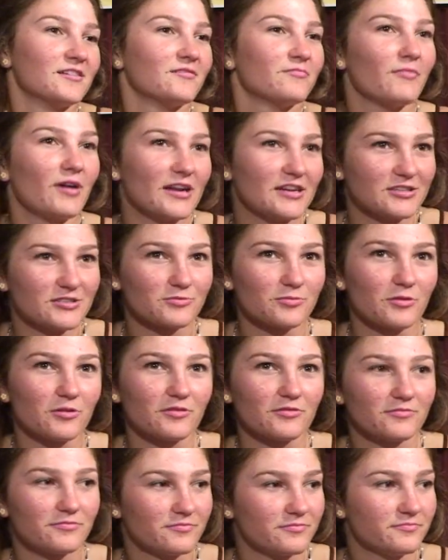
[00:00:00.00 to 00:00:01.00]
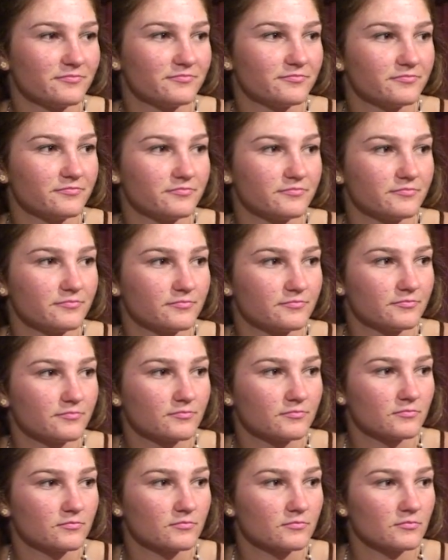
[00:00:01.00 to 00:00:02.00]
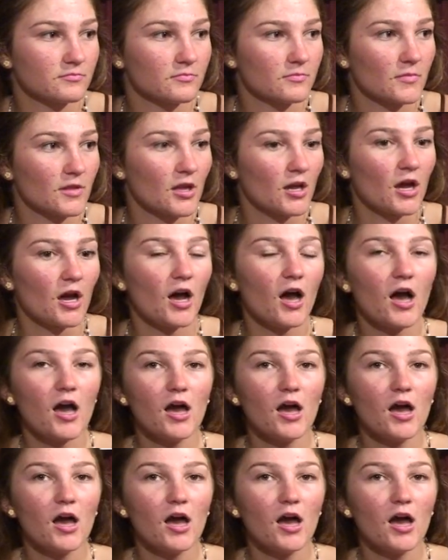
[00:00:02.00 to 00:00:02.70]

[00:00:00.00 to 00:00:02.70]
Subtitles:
But with your volunteer work, what kind of things were